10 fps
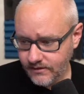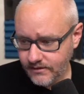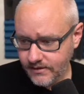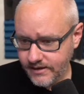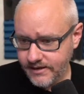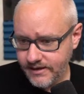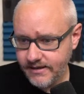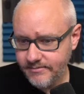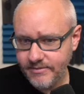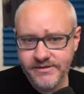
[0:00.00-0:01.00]
and
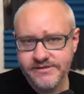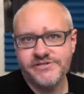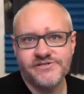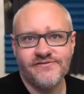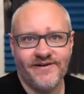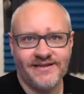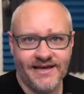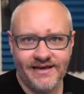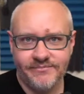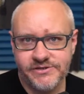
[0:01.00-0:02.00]
maybe it's just a fine
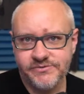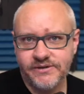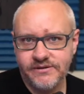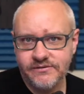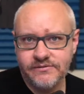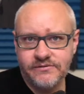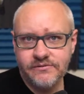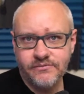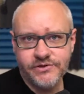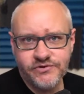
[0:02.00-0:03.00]
line between
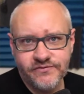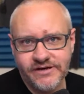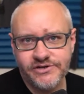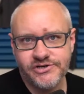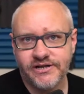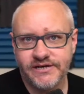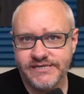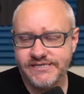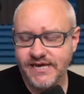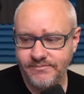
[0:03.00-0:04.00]
rejuvenation and
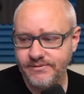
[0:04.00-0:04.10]
escape,